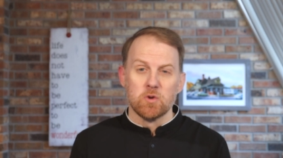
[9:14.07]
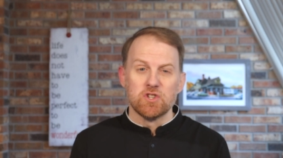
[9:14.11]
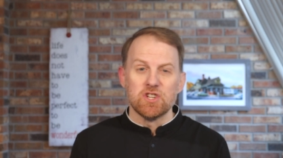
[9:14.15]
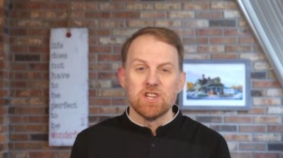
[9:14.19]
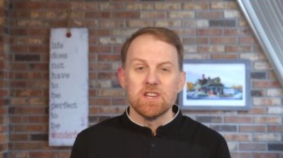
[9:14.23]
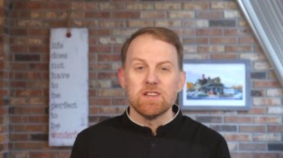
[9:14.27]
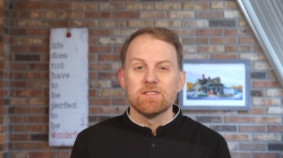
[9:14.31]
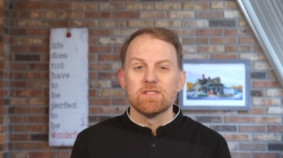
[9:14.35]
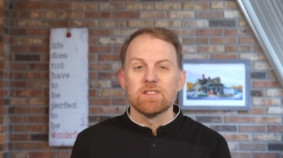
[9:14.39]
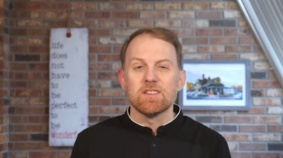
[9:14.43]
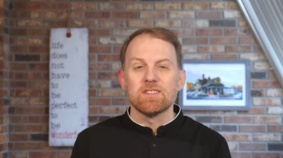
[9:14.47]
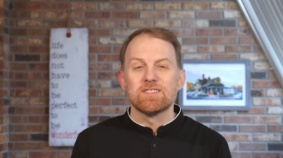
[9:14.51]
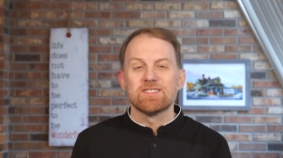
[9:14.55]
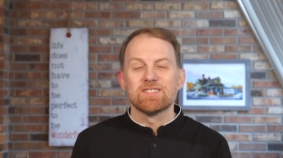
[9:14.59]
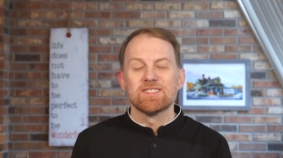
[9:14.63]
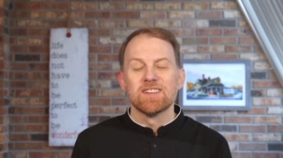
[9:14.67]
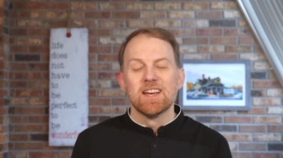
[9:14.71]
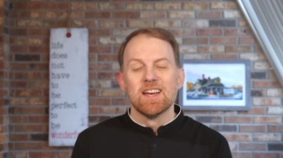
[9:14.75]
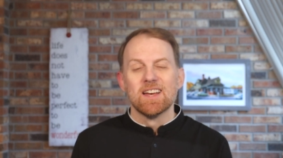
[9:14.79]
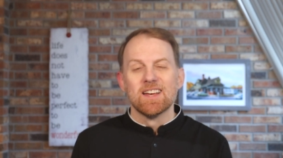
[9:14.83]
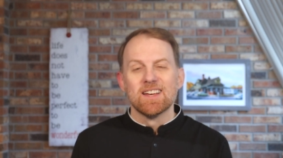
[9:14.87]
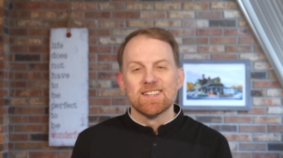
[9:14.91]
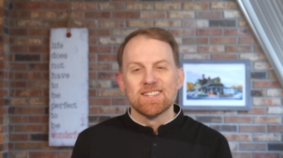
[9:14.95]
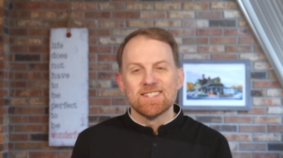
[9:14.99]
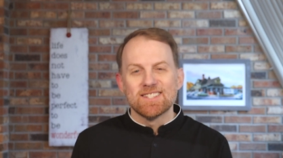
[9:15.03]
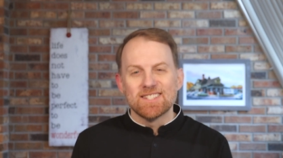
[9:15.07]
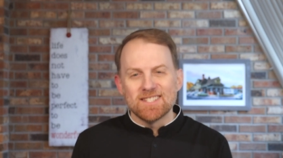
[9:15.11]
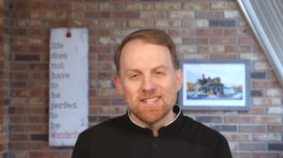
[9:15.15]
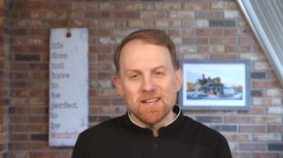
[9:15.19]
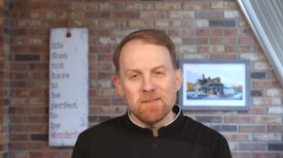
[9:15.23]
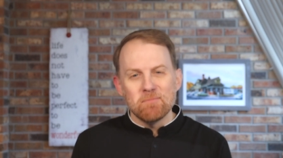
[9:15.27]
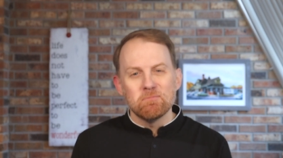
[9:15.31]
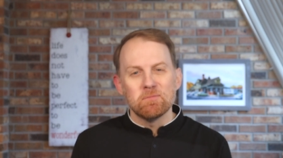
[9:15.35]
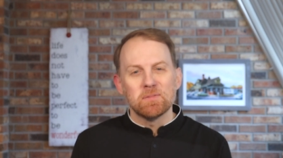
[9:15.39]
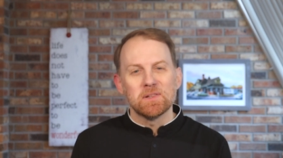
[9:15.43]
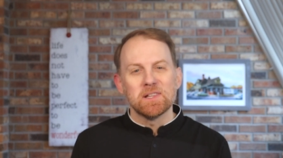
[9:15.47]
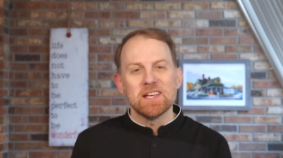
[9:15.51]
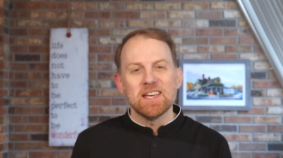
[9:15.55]
Jesus
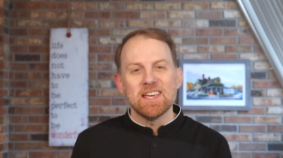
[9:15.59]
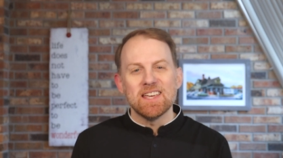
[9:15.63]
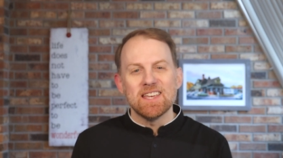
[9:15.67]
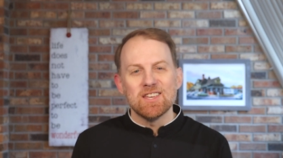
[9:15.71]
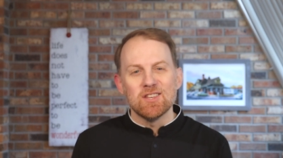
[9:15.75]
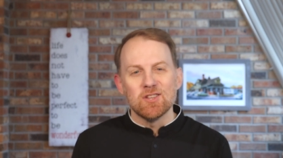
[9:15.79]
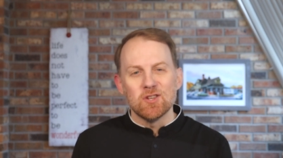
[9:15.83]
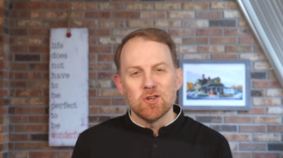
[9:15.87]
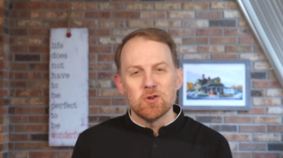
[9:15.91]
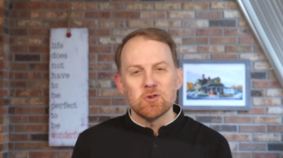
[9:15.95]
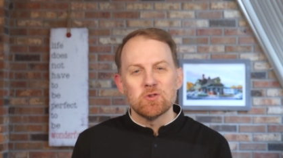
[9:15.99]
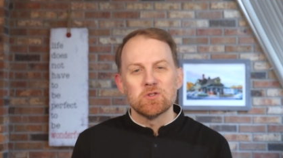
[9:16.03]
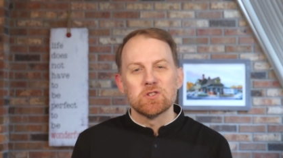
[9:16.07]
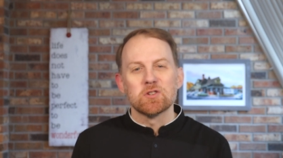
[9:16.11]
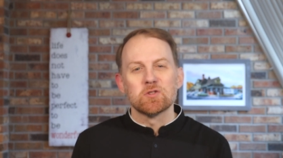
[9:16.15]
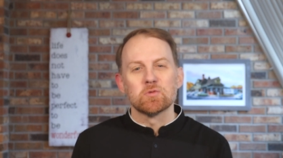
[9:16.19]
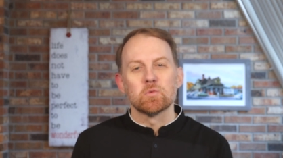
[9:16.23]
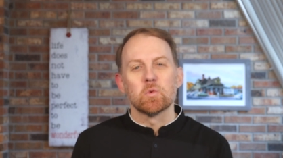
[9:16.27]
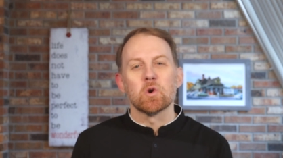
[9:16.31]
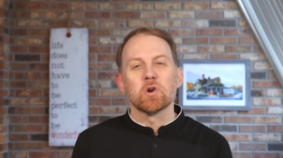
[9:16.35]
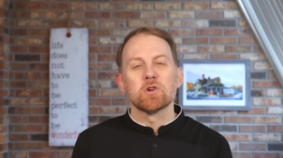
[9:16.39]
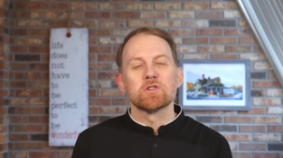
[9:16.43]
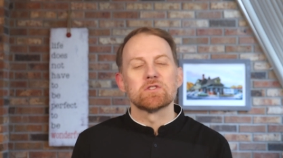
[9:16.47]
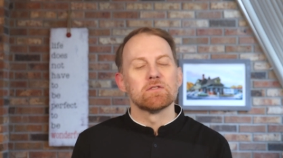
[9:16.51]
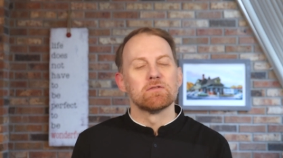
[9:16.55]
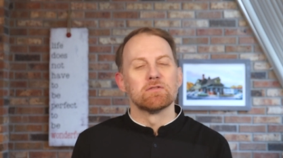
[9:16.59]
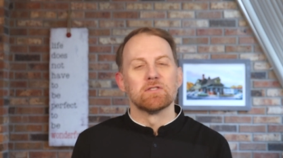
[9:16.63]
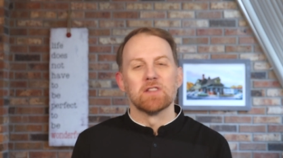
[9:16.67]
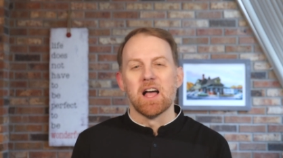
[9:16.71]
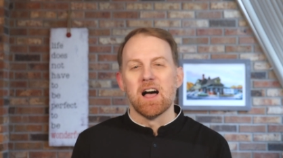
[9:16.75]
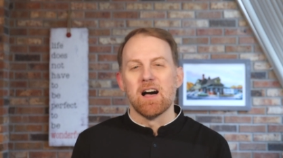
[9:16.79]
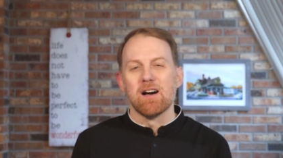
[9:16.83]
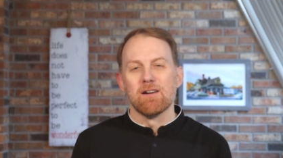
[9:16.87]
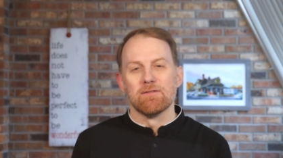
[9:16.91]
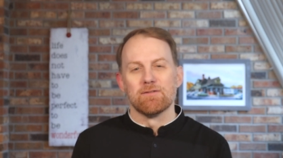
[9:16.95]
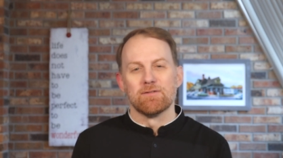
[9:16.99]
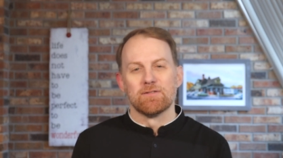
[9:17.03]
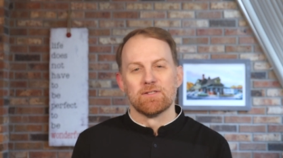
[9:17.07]
simply uses words of
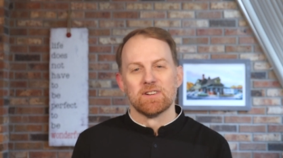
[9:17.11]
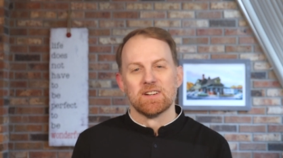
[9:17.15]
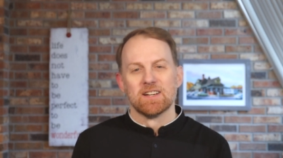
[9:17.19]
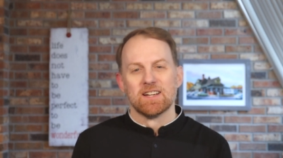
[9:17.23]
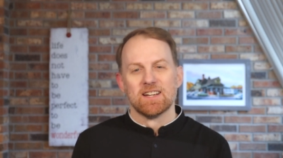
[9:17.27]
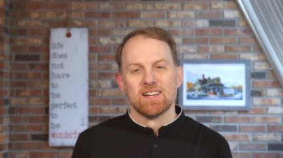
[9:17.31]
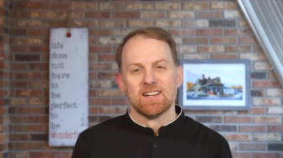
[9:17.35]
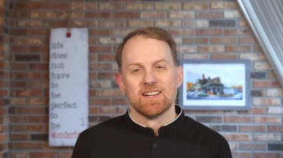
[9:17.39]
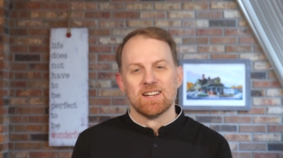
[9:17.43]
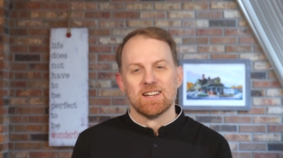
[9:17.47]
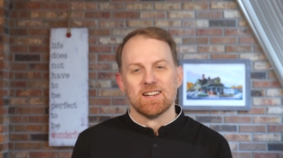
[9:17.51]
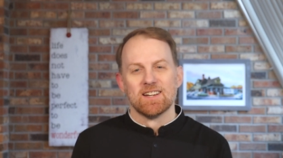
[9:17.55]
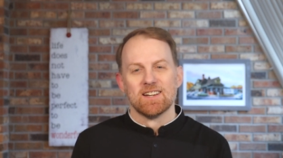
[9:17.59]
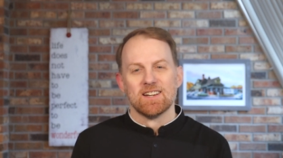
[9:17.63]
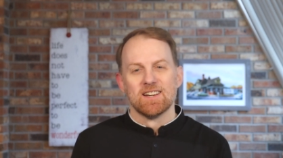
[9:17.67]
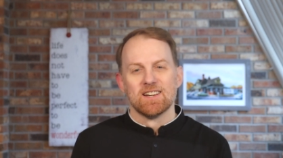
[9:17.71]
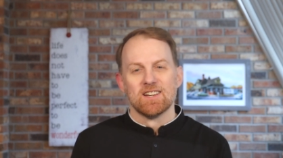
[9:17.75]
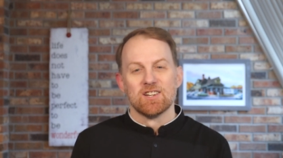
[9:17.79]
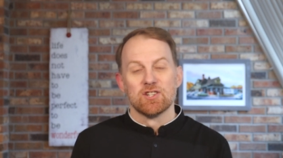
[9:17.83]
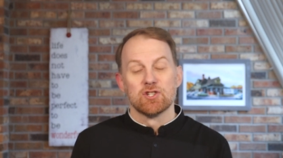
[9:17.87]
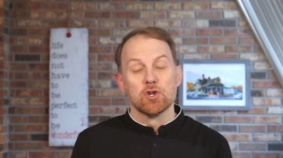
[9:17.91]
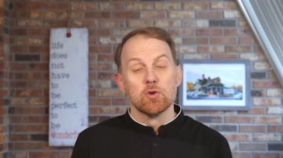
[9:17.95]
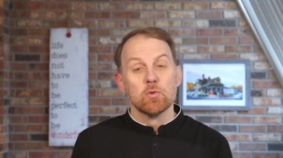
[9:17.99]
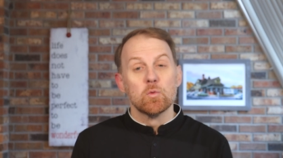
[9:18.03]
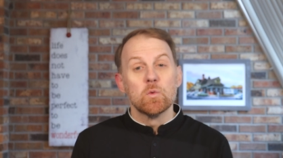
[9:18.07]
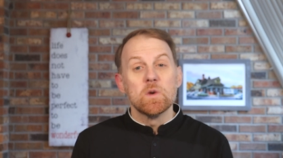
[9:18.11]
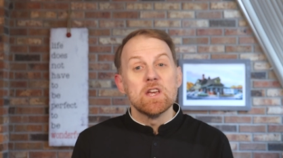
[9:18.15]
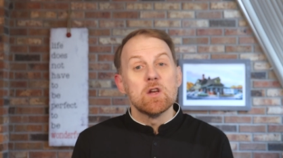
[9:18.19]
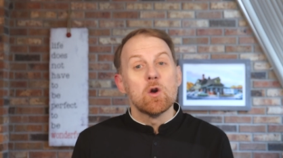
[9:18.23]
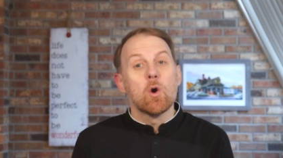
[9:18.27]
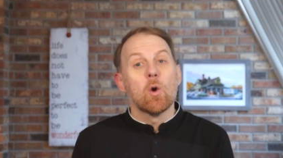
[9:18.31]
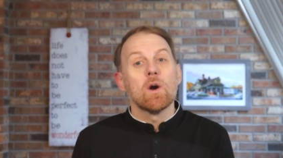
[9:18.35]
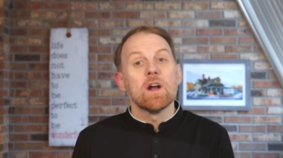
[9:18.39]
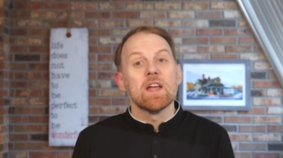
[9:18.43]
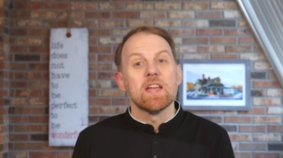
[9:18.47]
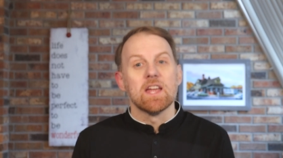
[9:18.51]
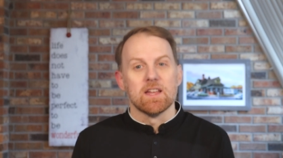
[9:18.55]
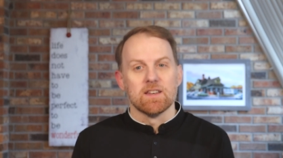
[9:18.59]
love to
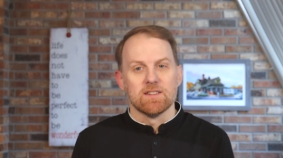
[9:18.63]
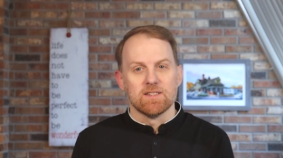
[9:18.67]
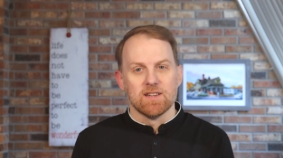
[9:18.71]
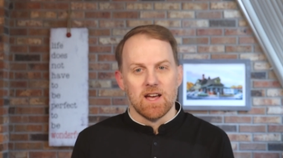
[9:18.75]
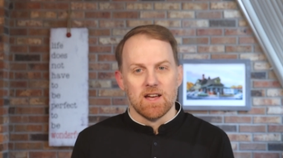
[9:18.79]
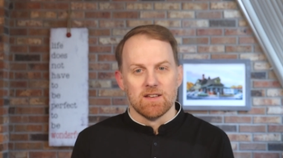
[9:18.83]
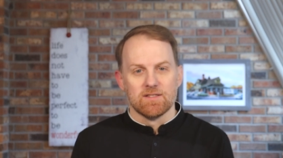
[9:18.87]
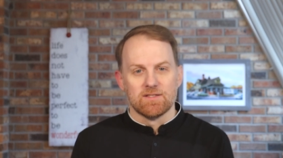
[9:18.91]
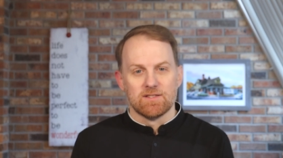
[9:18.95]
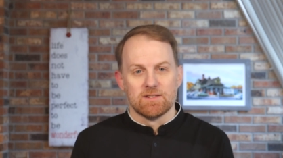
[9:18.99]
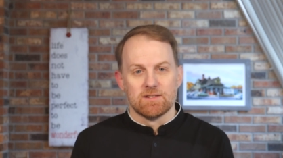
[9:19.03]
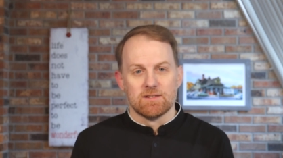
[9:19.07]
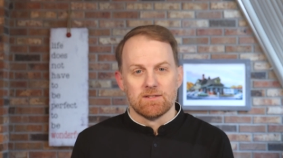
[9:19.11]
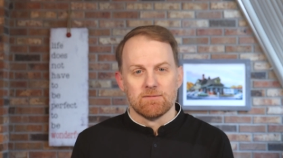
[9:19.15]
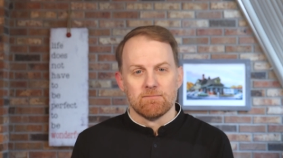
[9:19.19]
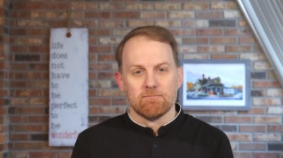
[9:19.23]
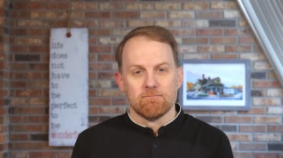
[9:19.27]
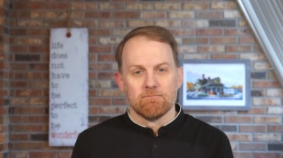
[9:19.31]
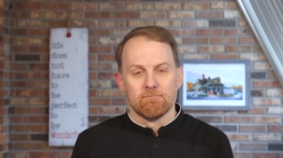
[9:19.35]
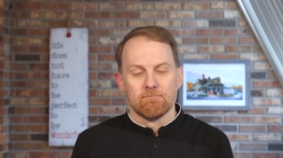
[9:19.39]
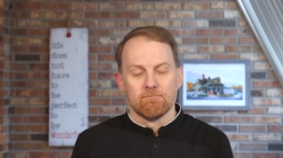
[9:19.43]
reorient us,